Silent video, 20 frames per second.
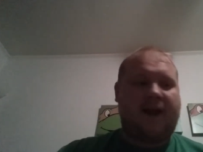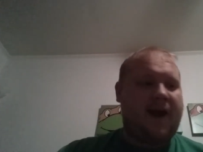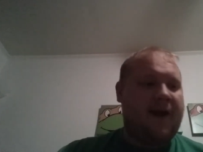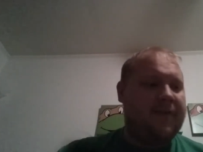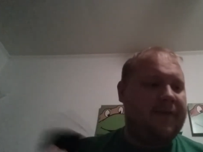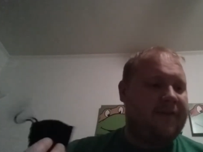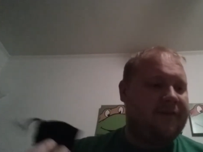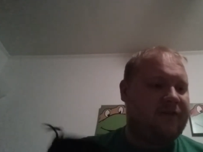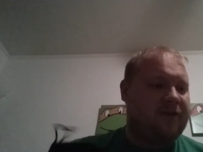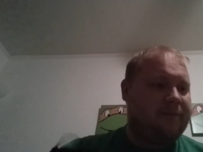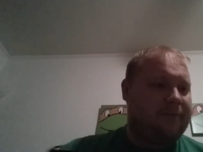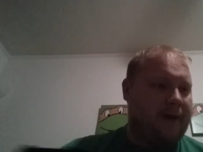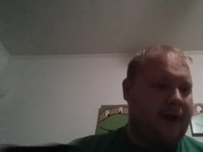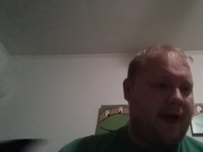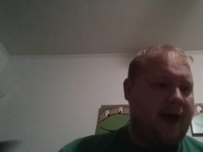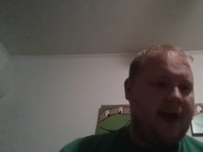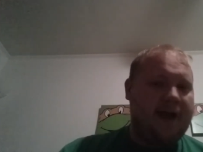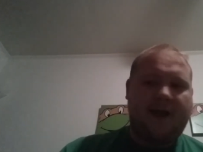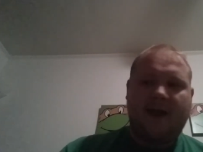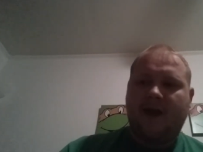got in this little
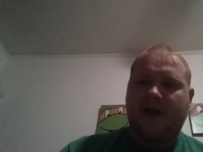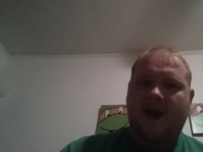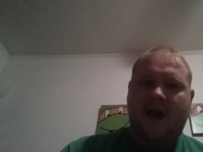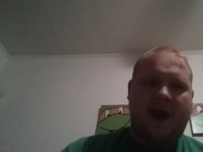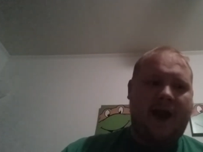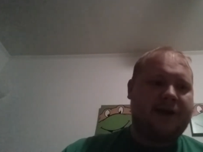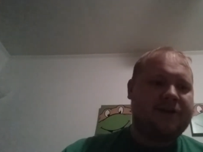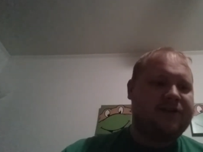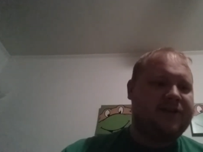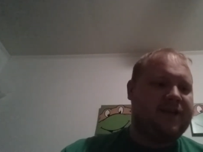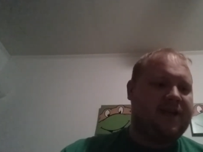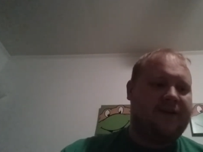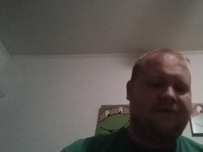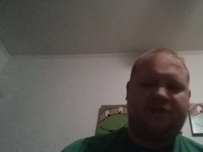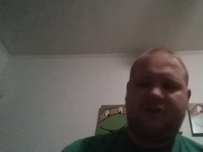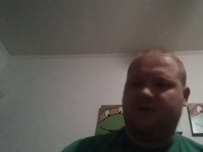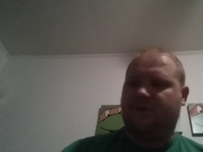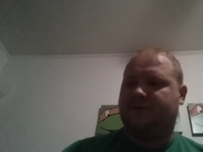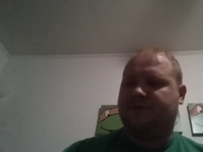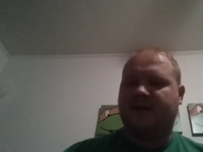bag, actually,
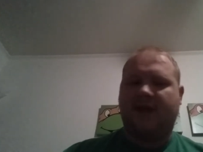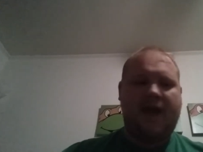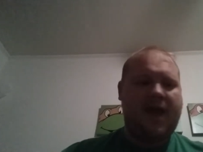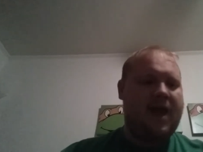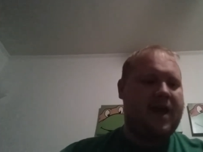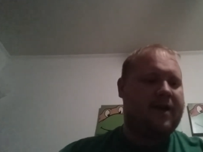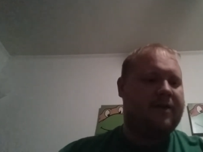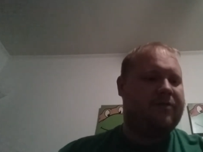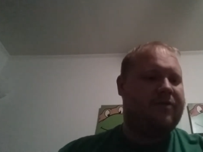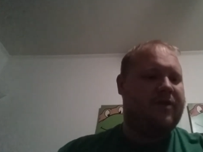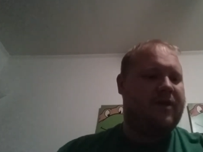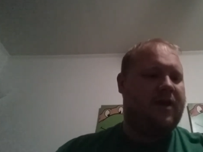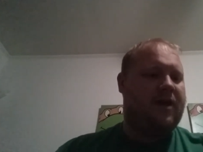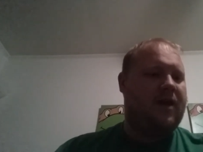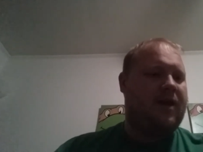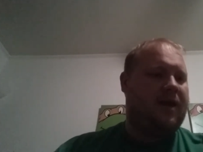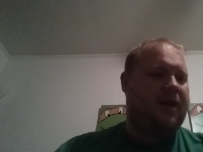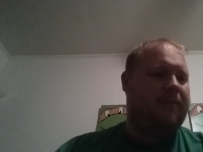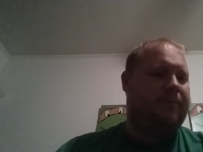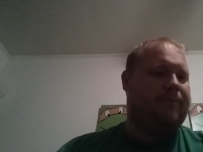if you take
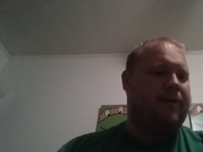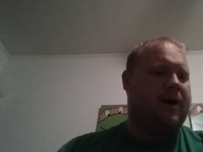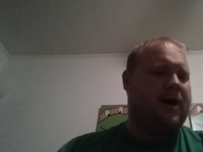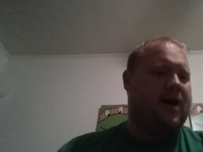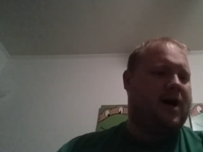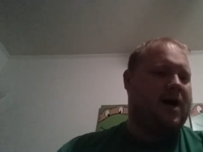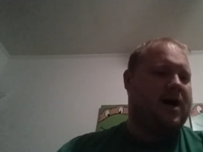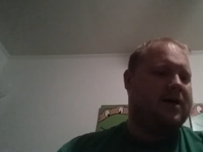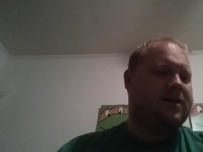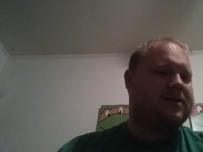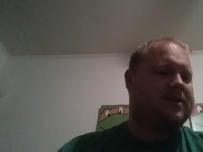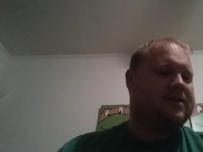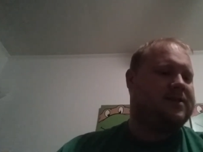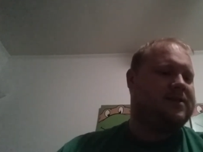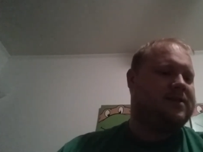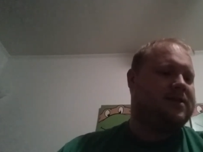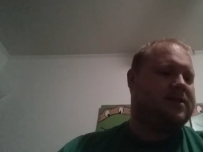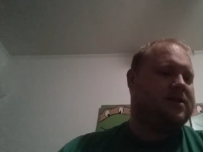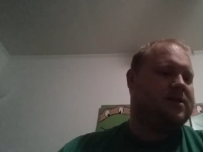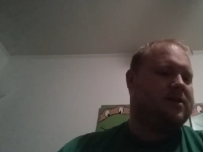the
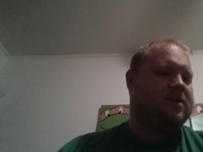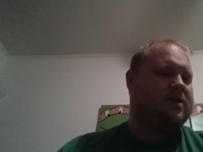box,